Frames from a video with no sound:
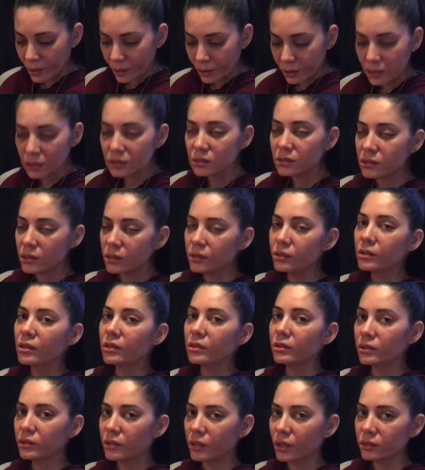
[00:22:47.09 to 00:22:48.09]

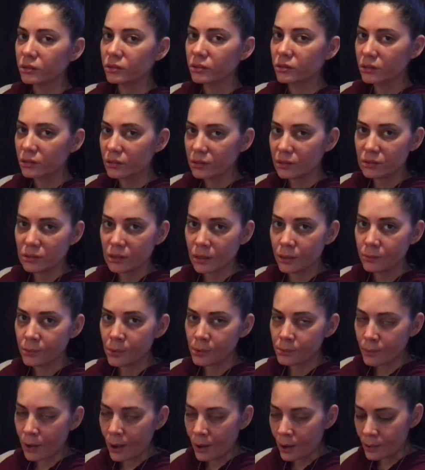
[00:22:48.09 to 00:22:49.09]
Considering the doctor did tell
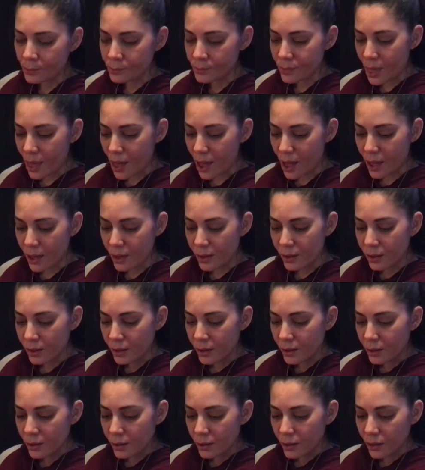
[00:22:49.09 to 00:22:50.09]
my mom that
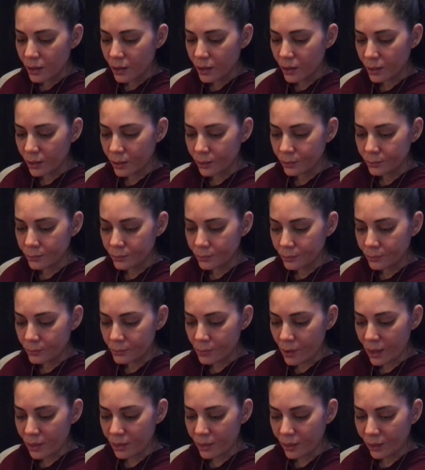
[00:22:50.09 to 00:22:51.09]

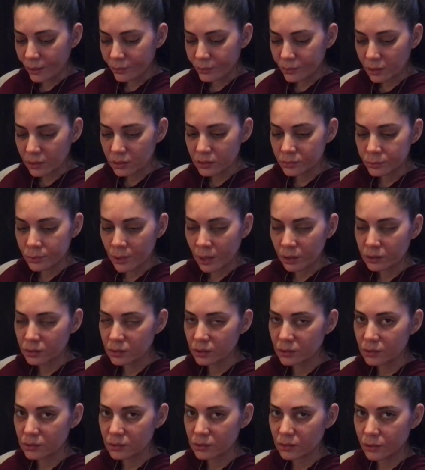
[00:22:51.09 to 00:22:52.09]
my life
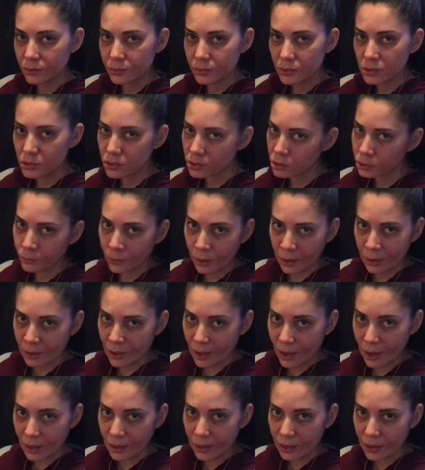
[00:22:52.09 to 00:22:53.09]
expectancy was
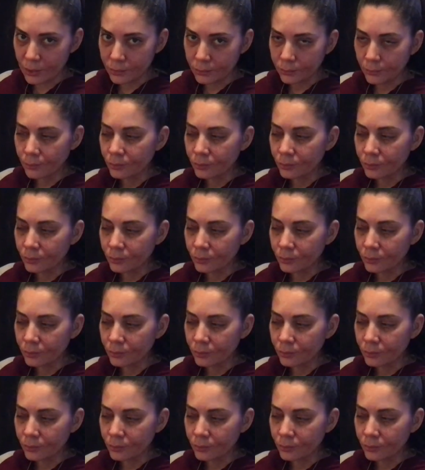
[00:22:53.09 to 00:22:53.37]
28.